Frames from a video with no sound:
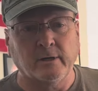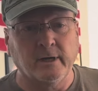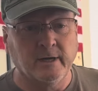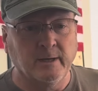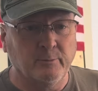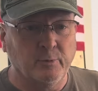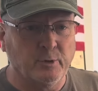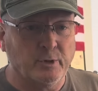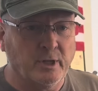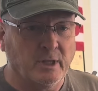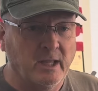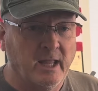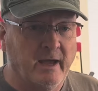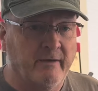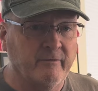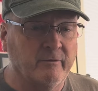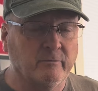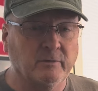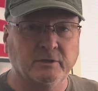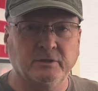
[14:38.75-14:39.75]
I end up with
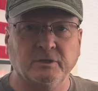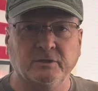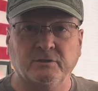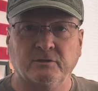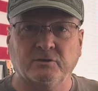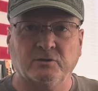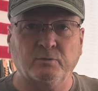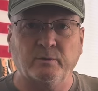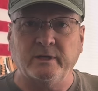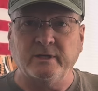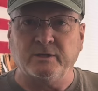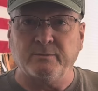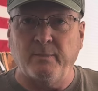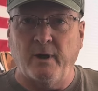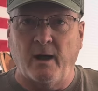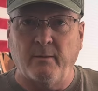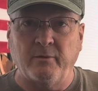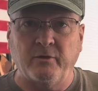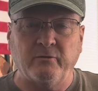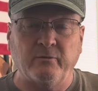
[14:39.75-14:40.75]
11, which is the sweet
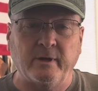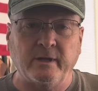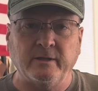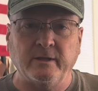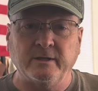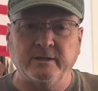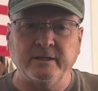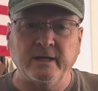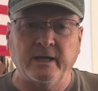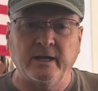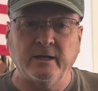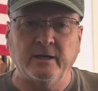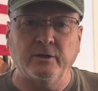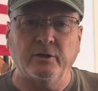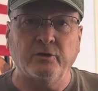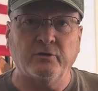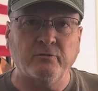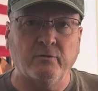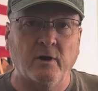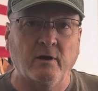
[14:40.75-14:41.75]
spot between the 10 and
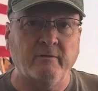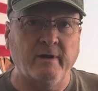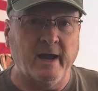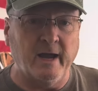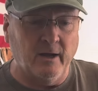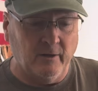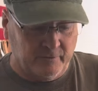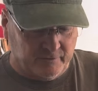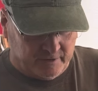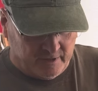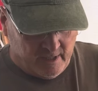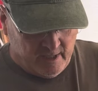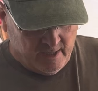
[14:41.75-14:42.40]
the 12 ounce